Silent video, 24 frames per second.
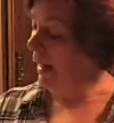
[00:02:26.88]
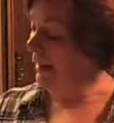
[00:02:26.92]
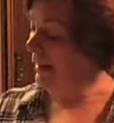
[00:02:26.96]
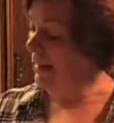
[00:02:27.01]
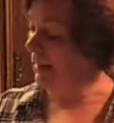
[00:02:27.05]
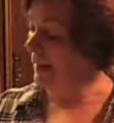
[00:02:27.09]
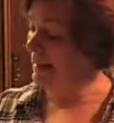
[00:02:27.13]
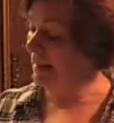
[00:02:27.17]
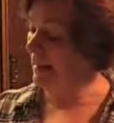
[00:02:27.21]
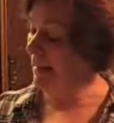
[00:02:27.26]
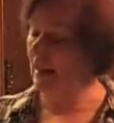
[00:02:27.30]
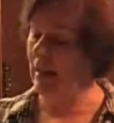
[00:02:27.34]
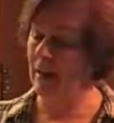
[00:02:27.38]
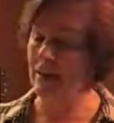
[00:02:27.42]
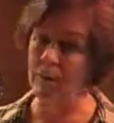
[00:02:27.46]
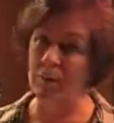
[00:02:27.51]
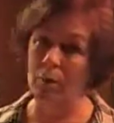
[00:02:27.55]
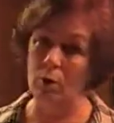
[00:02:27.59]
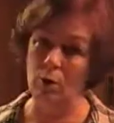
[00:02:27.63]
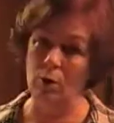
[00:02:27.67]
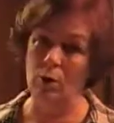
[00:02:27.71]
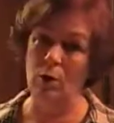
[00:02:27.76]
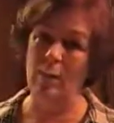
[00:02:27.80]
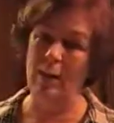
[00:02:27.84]
like to have
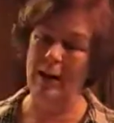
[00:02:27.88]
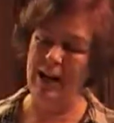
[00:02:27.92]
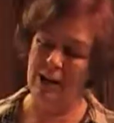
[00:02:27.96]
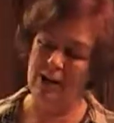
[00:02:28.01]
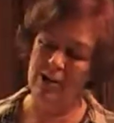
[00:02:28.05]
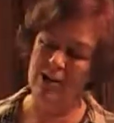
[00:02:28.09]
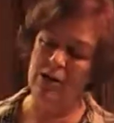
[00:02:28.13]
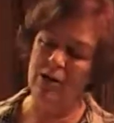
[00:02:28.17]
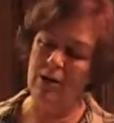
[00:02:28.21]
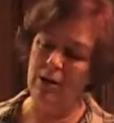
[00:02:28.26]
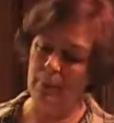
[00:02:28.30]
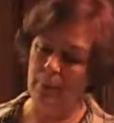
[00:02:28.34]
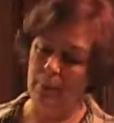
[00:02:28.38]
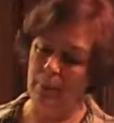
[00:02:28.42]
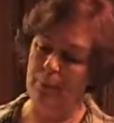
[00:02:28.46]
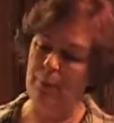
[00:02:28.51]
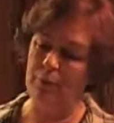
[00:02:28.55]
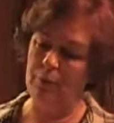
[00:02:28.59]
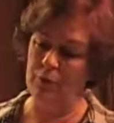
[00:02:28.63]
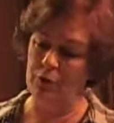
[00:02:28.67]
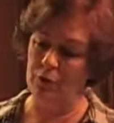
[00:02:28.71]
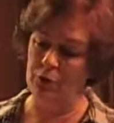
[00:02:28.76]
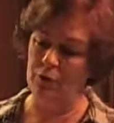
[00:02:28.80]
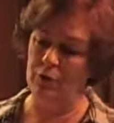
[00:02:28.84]
it warm. I'll cook up a
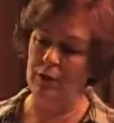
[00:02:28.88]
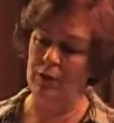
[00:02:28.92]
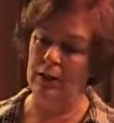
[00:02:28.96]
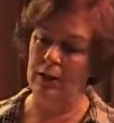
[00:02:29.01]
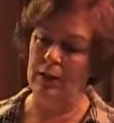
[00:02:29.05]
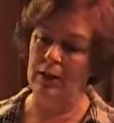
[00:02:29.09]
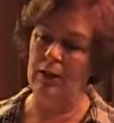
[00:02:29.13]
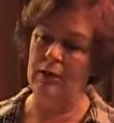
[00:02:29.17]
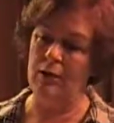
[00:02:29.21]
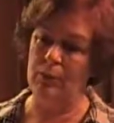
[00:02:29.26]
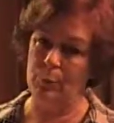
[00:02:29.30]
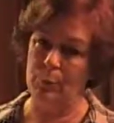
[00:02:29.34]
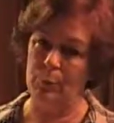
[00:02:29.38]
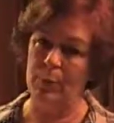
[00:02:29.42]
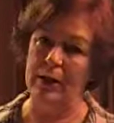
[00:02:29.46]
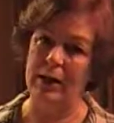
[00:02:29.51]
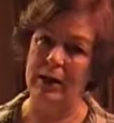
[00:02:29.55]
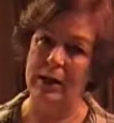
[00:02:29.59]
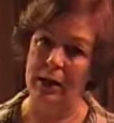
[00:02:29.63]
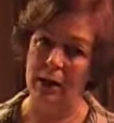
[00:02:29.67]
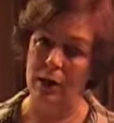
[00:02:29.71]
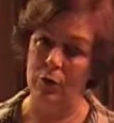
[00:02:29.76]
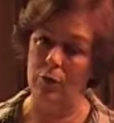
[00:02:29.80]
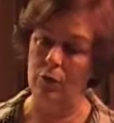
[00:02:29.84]
bunch of it and spread
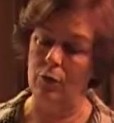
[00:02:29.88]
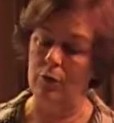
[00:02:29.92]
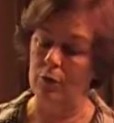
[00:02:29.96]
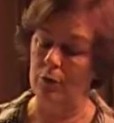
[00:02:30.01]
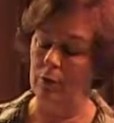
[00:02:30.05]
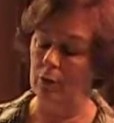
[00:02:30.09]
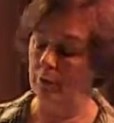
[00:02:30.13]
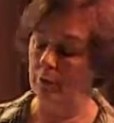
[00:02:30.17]
it out over a